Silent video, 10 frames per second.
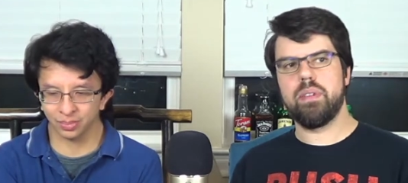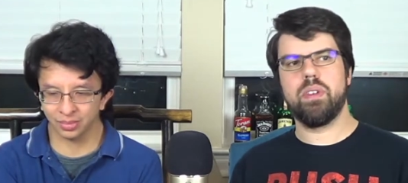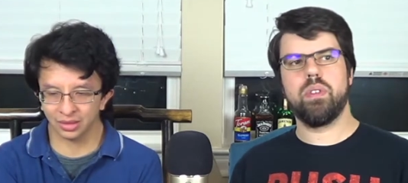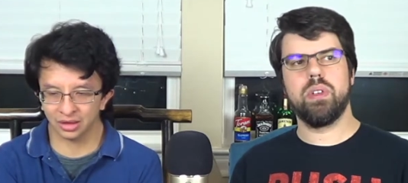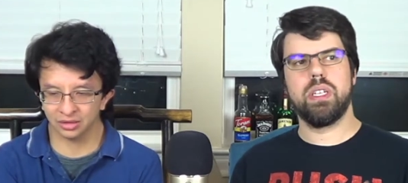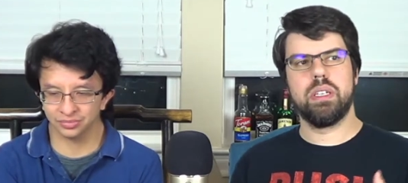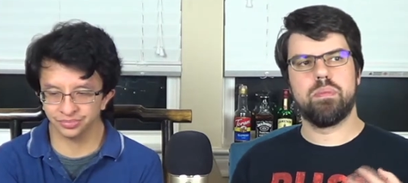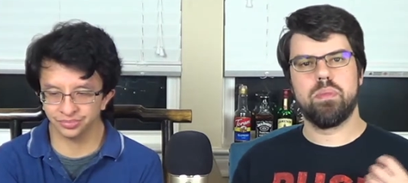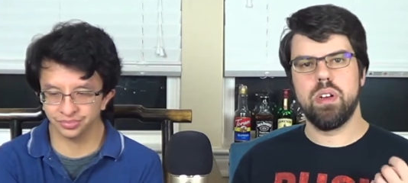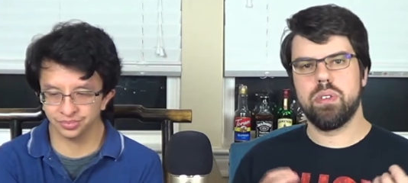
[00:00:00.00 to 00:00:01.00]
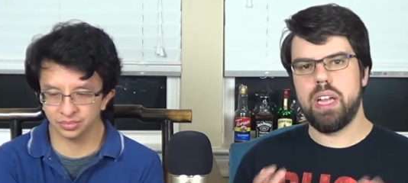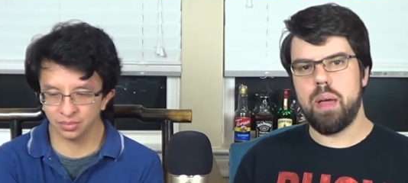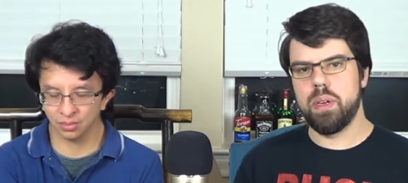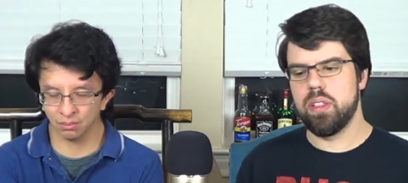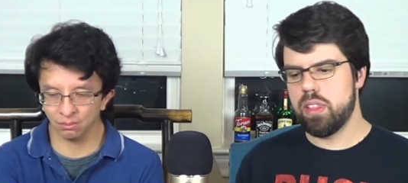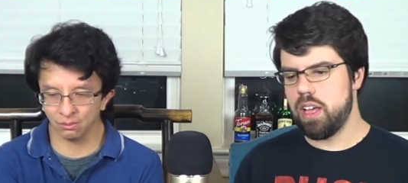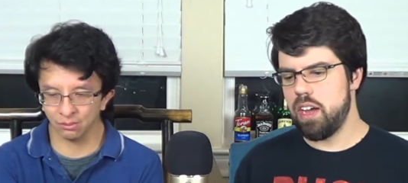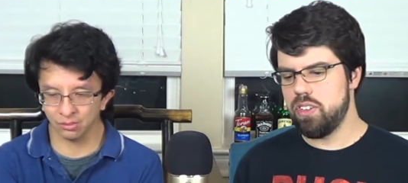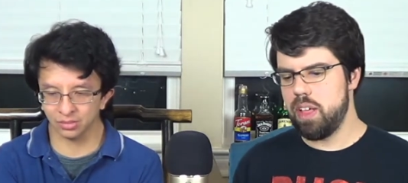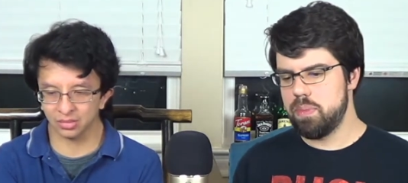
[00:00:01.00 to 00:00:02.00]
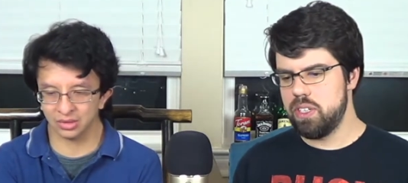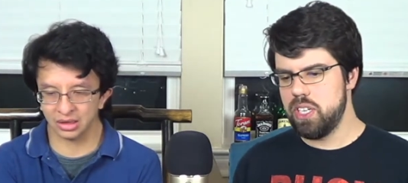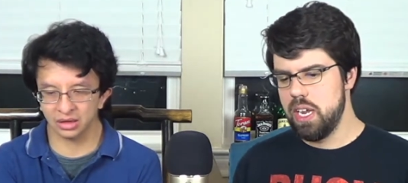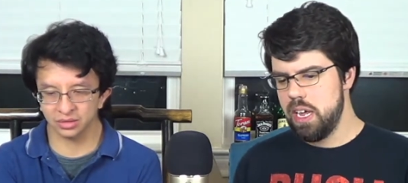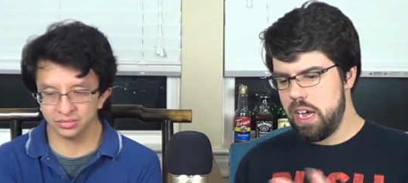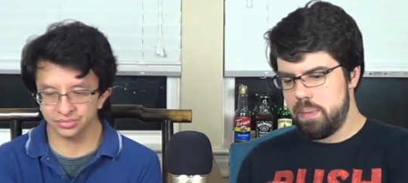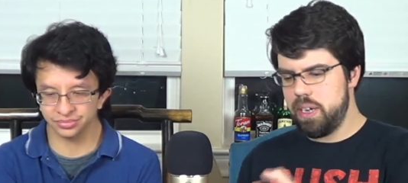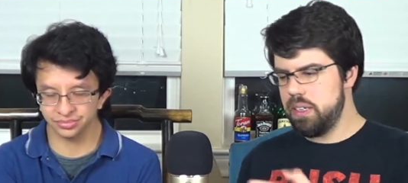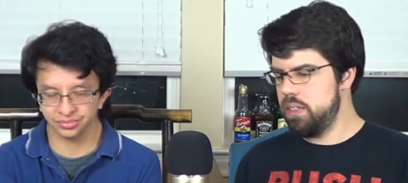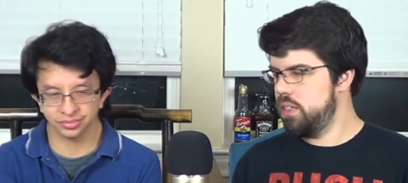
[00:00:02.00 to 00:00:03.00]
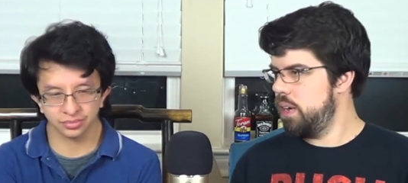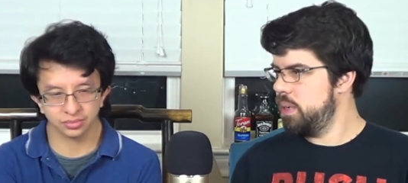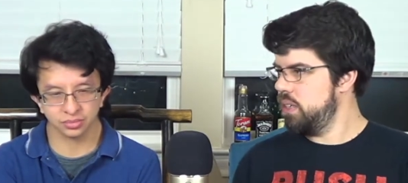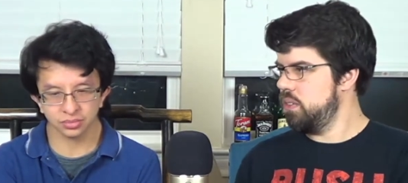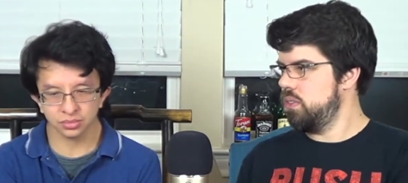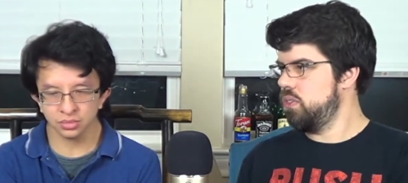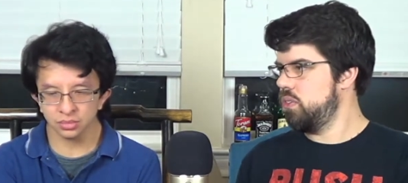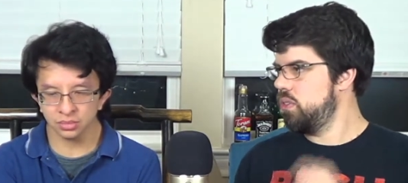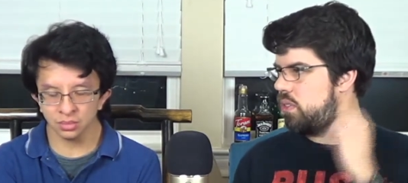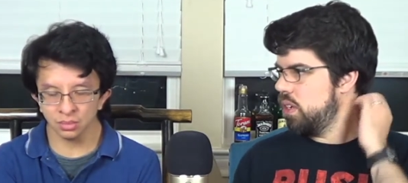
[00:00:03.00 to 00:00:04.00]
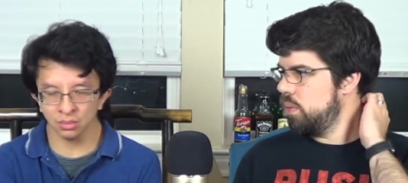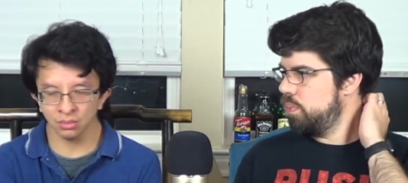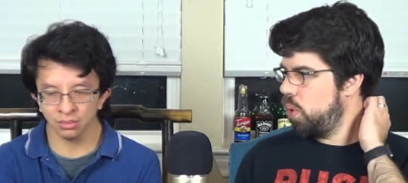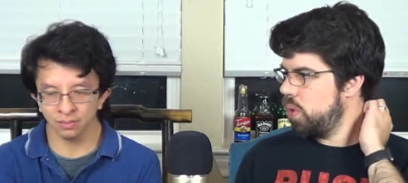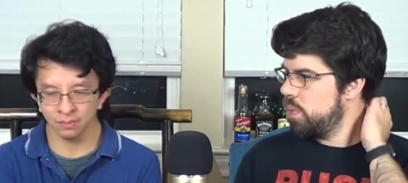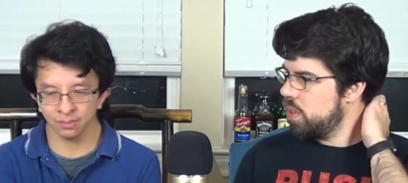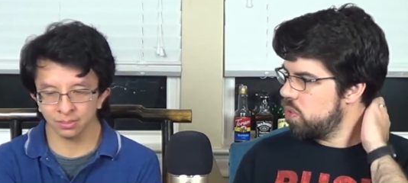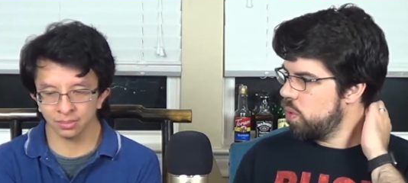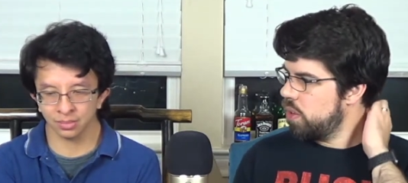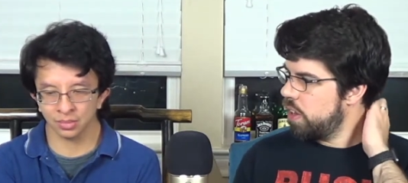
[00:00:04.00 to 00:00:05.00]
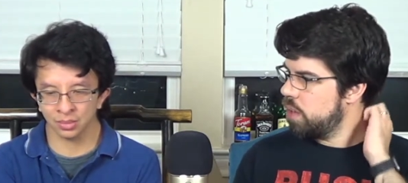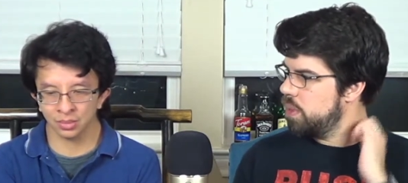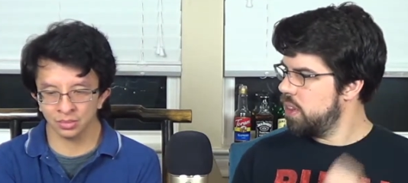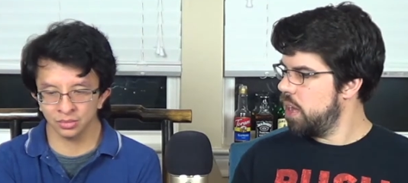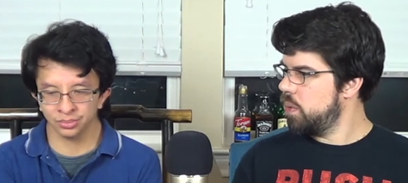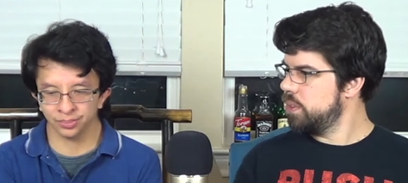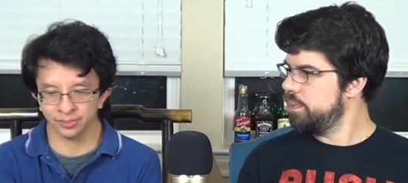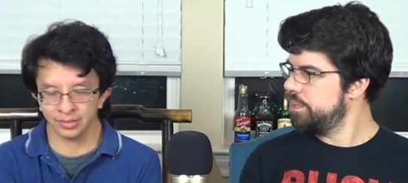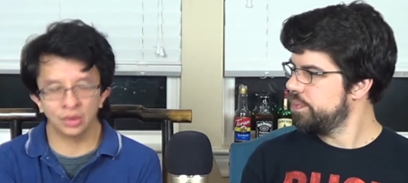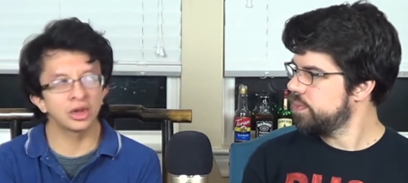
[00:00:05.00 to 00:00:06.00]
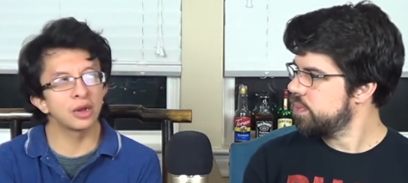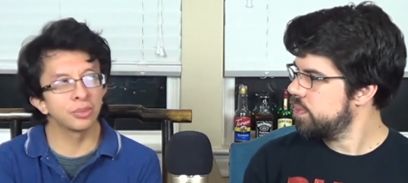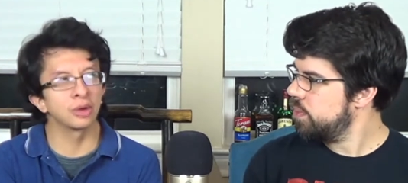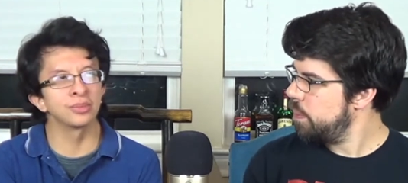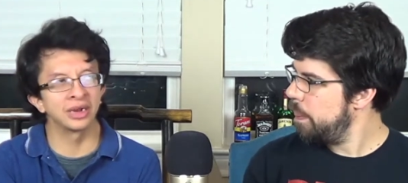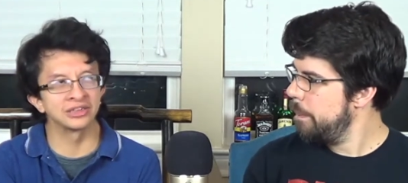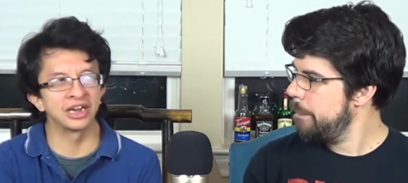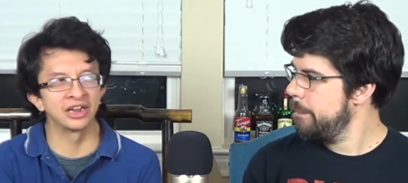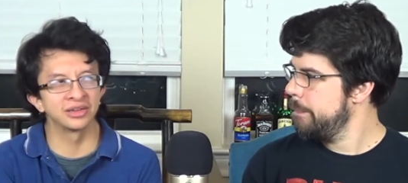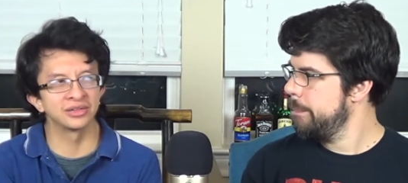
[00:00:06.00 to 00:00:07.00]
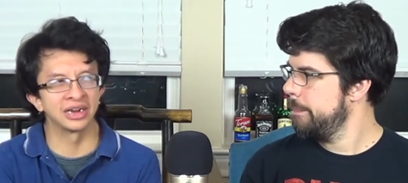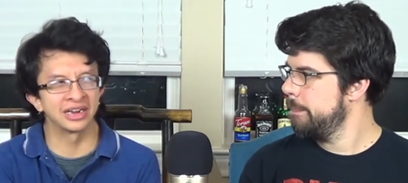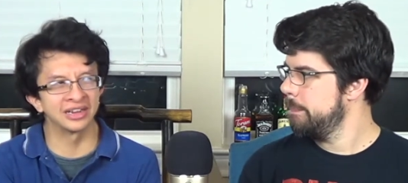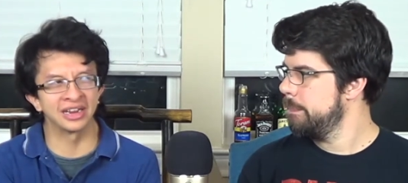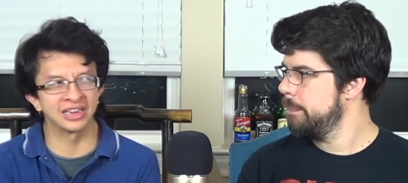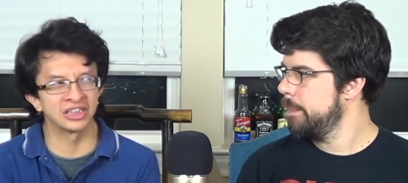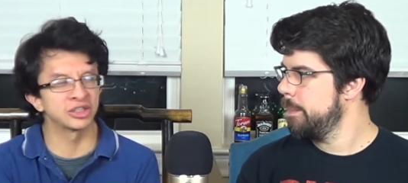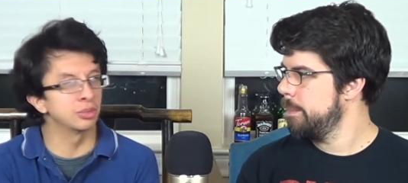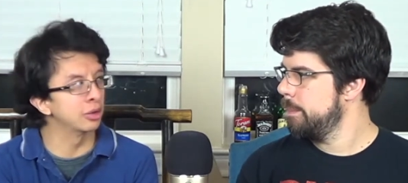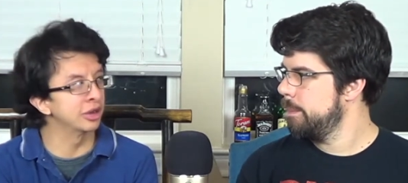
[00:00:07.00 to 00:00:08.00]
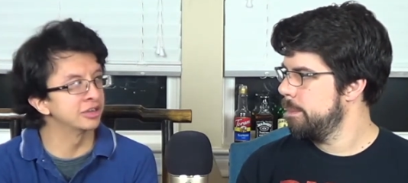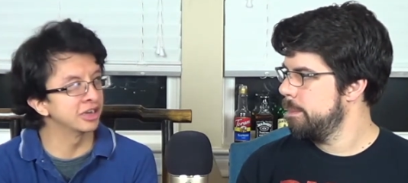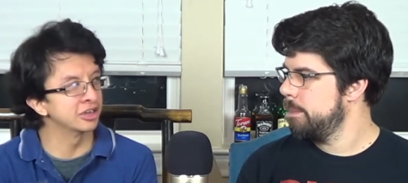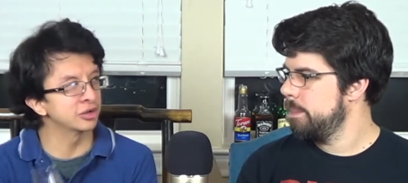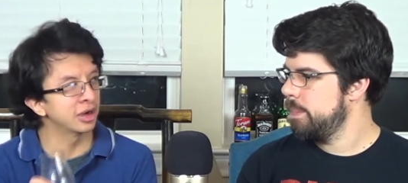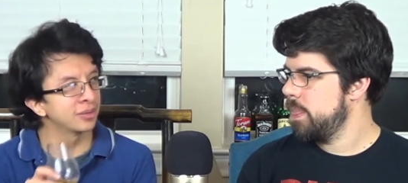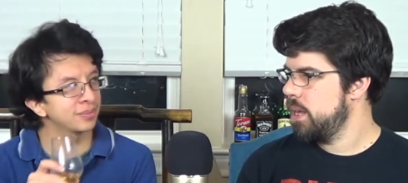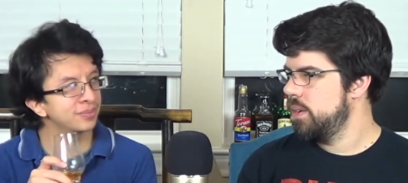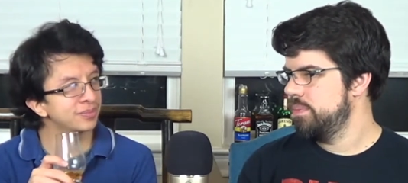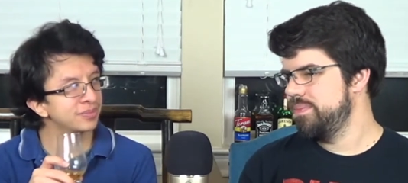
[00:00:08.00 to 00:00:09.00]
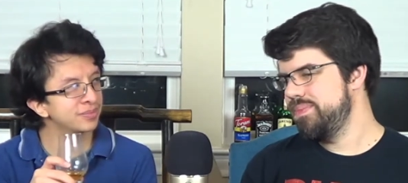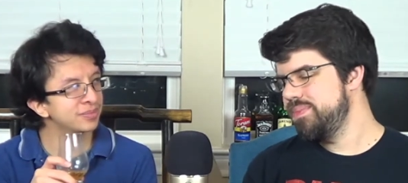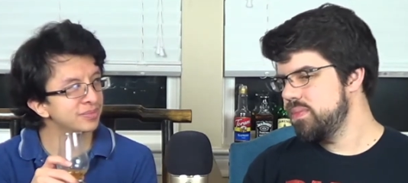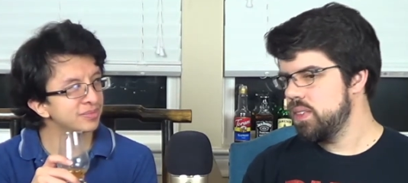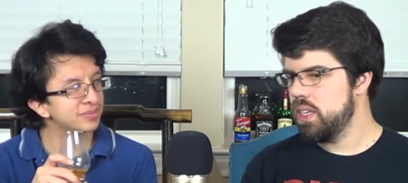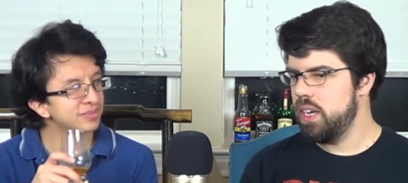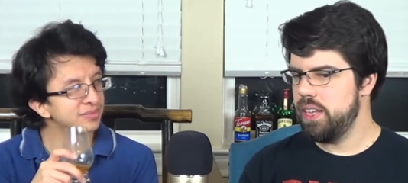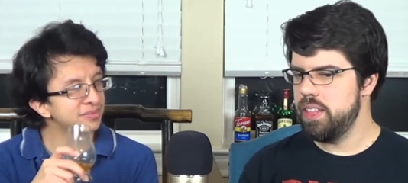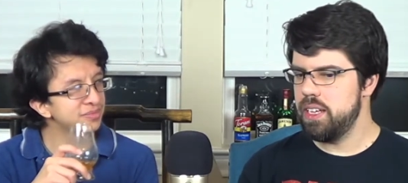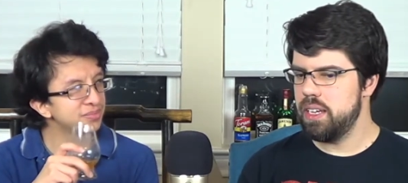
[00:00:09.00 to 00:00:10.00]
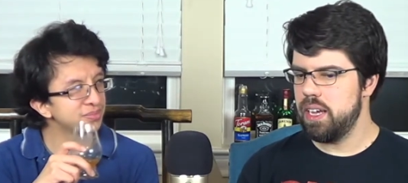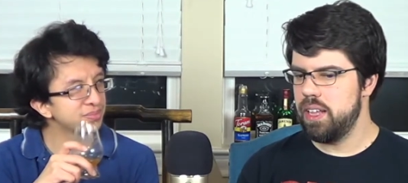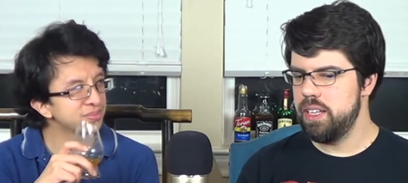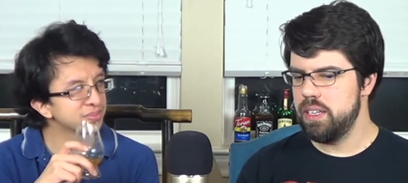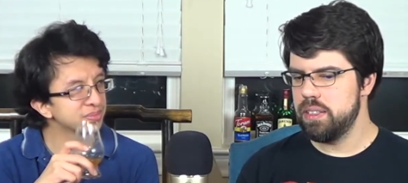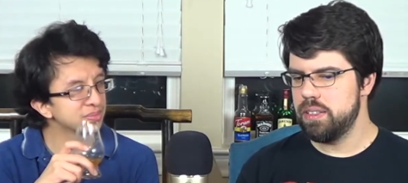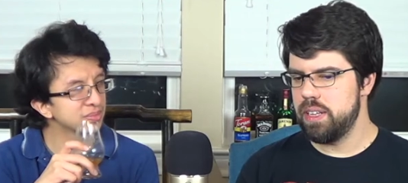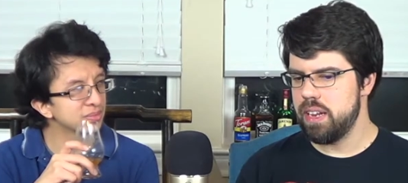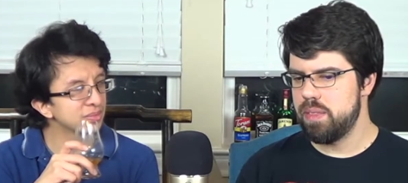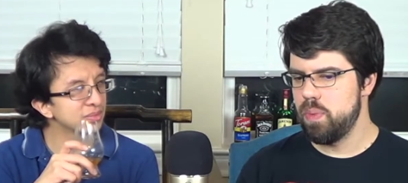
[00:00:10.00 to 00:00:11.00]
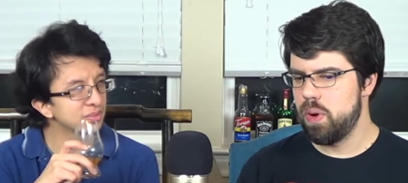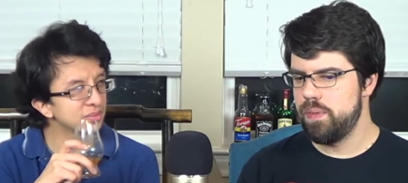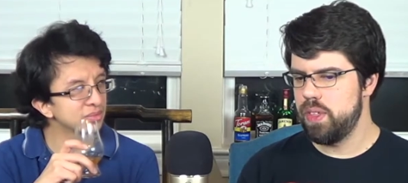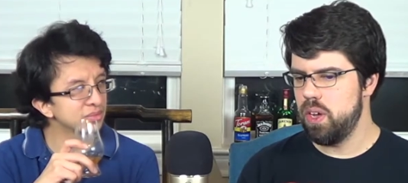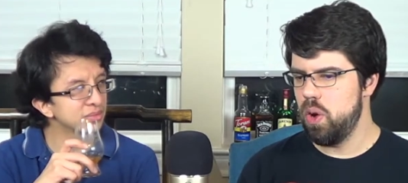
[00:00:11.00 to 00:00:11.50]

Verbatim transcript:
Speaker 1: but i've never really you know dabbled in scotch that much i might i might you know pour them this one or recommend that one.
Speaker 2: Well, a lot of bourbon has that like kind of like that smoky taste, right? Mm,
Speaker 1: I think I think that's more of the